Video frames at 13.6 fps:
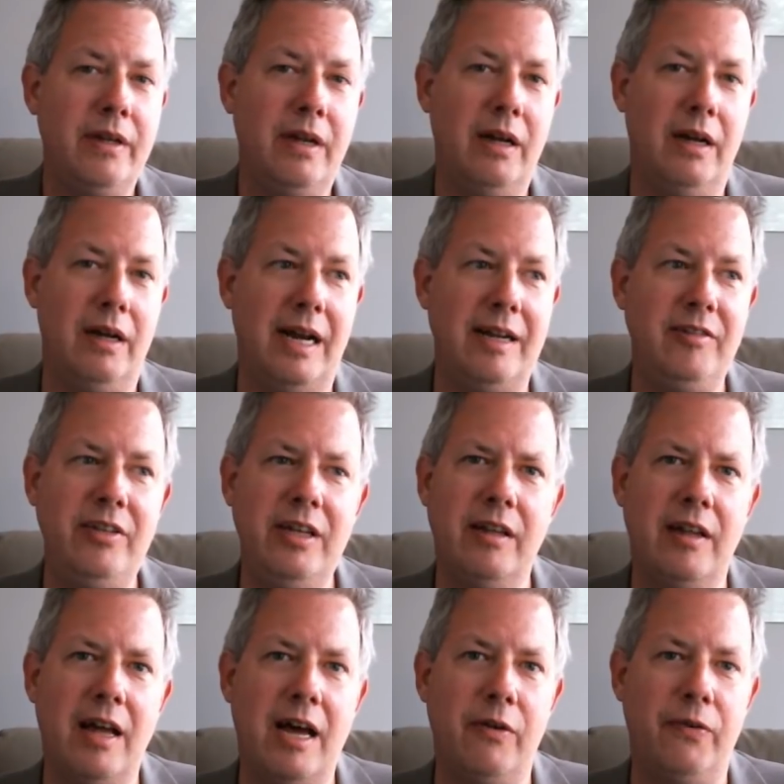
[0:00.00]
I see a
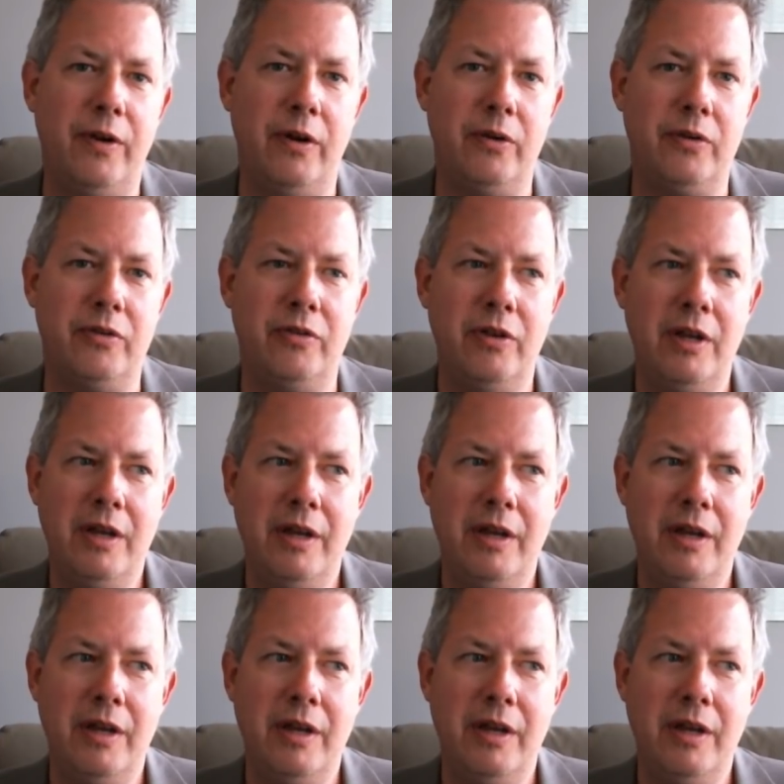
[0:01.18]
lot of folks